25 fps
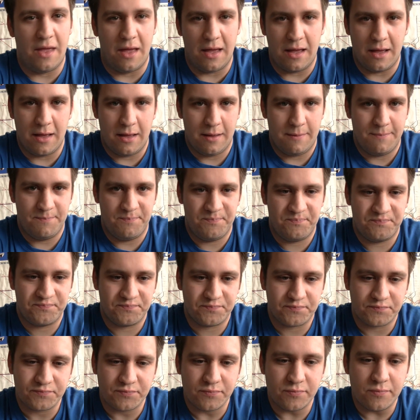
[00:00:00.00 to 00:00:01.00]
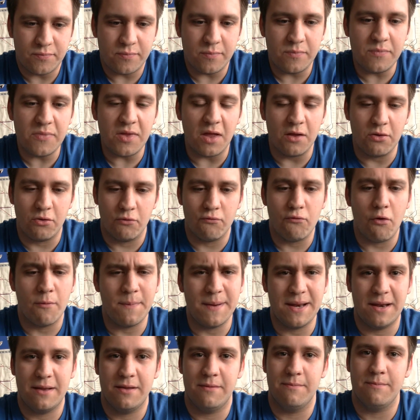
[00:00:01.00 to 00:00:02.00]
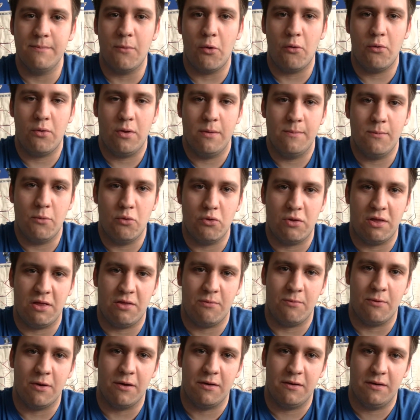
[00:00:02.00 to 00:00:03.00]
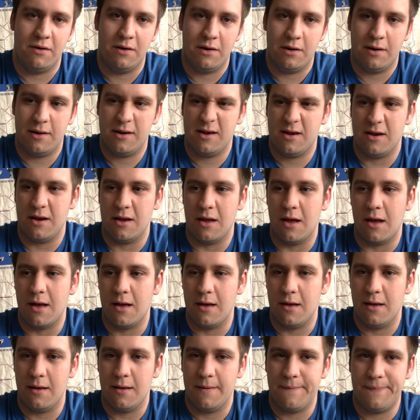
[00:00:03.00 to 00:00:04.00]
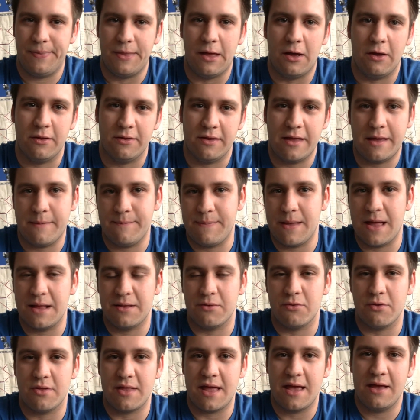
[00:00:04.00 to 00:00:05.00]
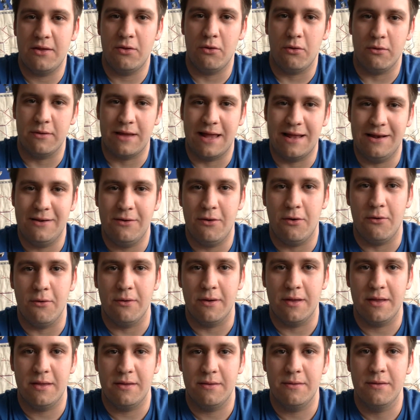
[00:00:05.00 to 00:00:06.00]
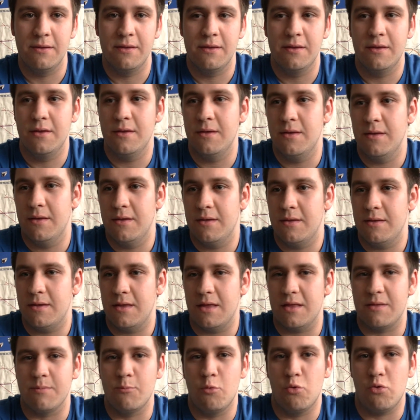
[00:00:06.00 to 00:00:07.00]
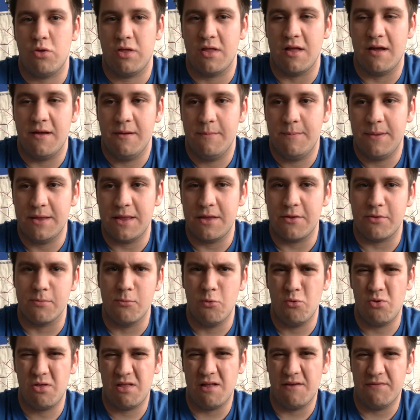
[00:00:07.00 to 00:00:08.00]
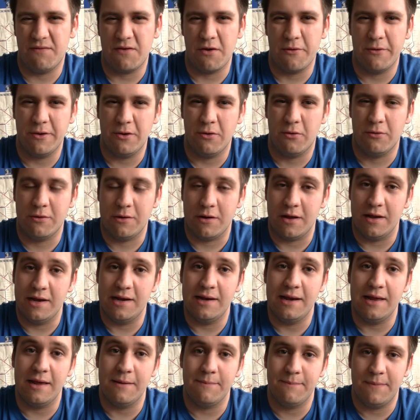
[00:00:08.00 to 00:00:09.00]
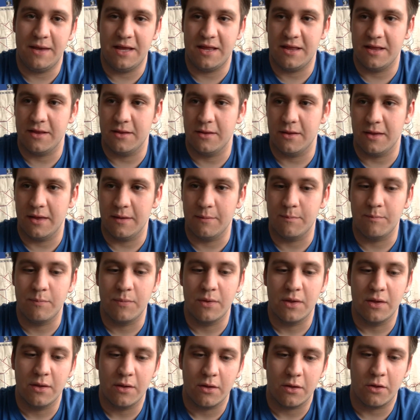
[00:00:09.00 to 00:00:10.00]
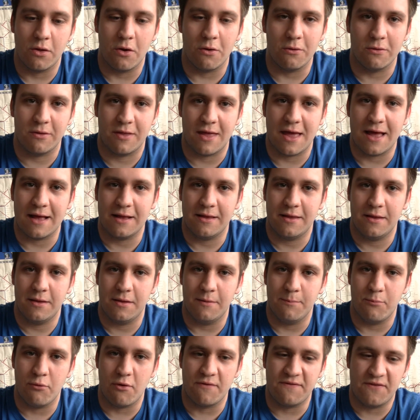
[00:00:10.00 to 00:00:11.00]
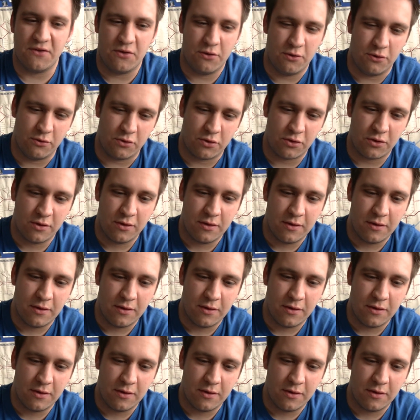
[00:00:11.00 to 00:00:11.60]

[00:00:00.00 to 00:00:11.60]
the Robin and Mortis one aren't that bad because they're not that long, and there's more stuff. But there's more stuff going on, like Liam meeting the Contact and the Brotherhood.